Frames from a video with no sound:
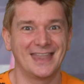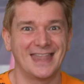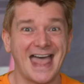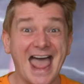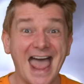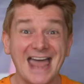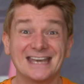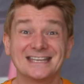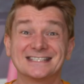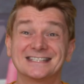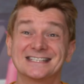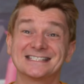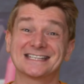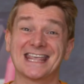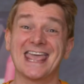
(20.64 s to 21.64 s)
And
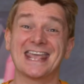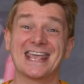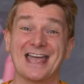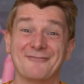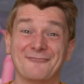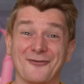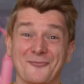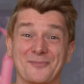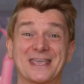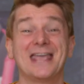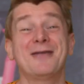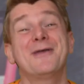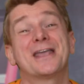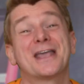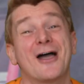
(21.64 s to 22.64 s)
this kit came from
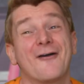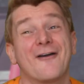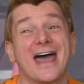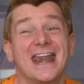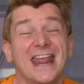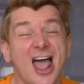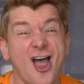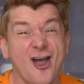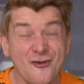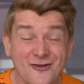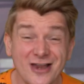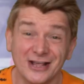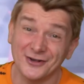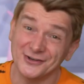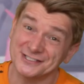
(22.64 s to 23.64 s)
KiwiCo and it
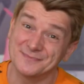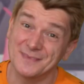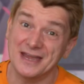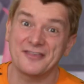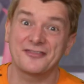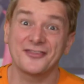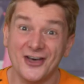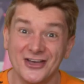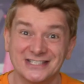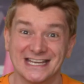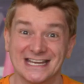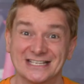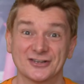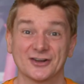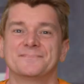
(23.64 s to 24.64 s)
only cost me
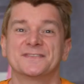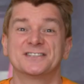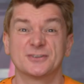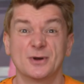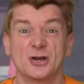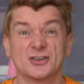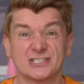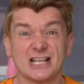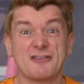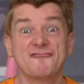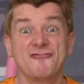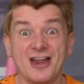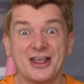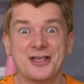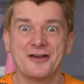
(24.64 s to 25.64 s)
thirteen dollars. So it looks like
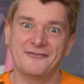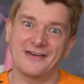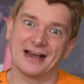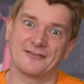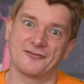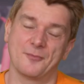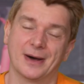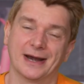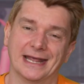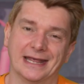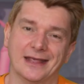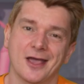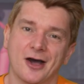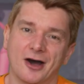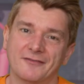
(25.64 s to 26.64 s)
really good value for money.
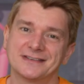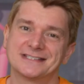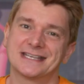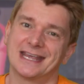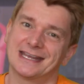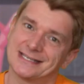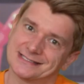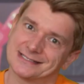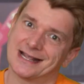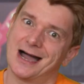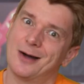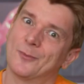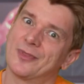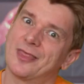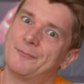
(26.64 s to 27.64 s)
Obviously it doesn't
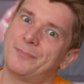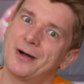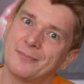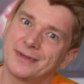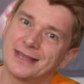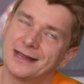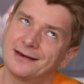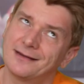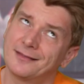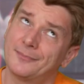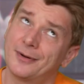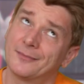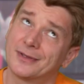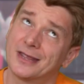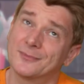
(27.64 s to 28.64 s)
come with a pumpkin and the
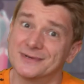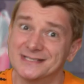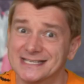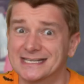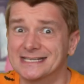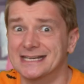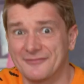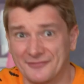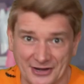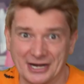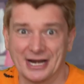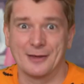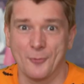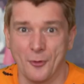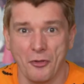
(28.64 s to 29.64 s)
pumpkin was
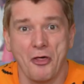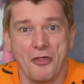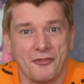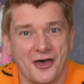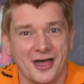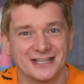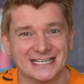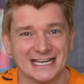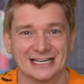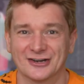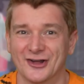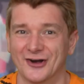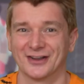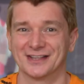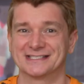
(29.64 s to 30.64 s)
significantly more than thirteen
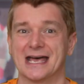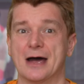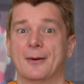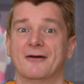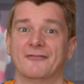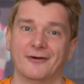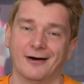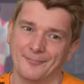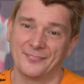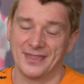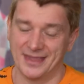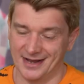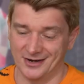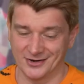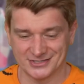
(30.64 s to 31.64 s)
dollars. However,
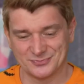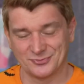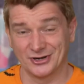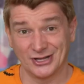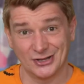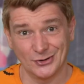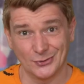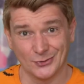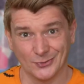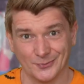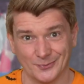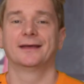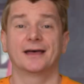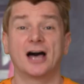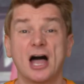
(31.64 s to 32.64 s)
it looks pretty cool.
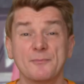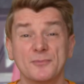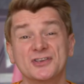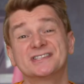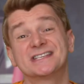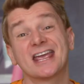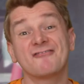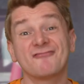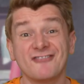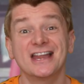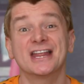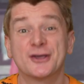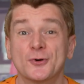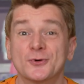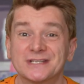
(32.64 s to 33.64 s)
I'm using a really
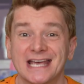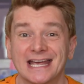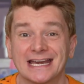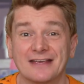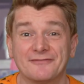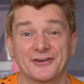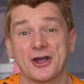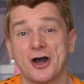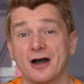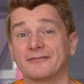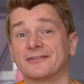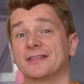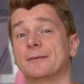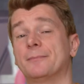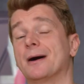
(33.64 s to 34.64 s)
cool technique for
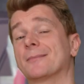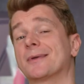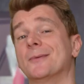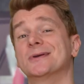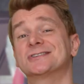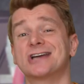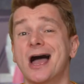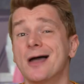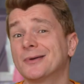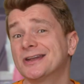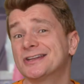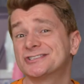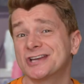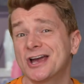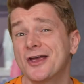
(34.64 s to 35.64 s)
carving the pumpkin, which I'm going to
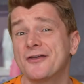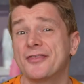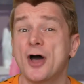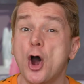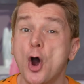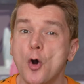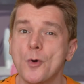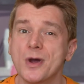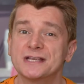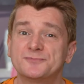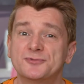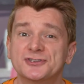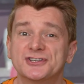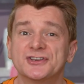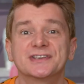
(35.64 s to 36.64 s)
show you, that always
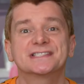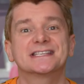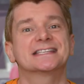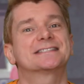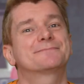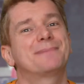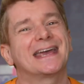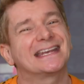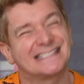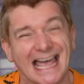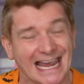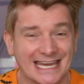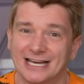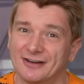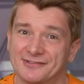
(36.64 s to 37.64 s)
produces
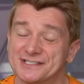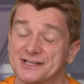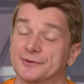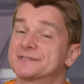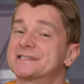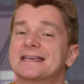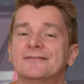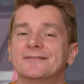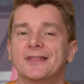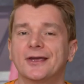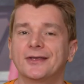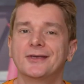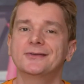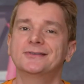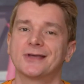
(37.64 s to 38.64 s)
spectacular results even though
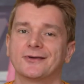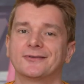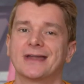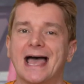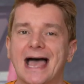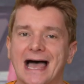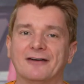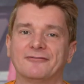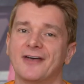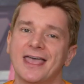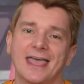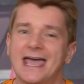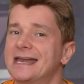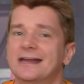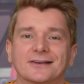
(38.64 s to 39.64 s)
you don't have
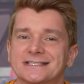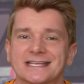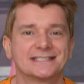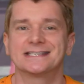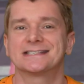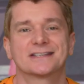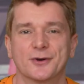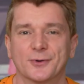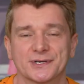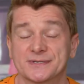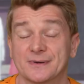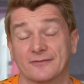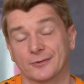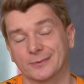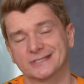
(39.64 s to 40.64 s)
any artistic skill
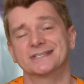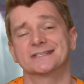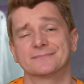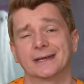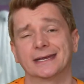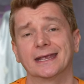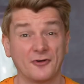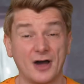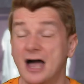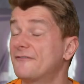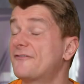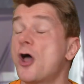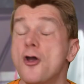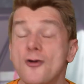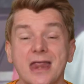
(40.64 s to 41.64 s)
whatsoever, which is me. I've
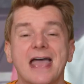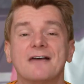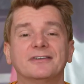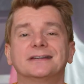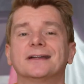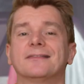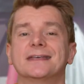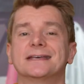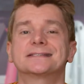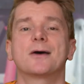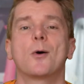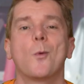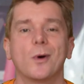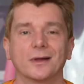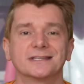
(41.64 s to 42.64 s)
only ever done this
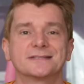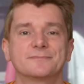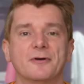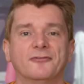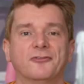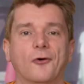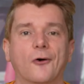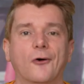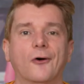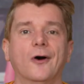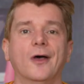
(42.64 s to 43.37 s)
once before.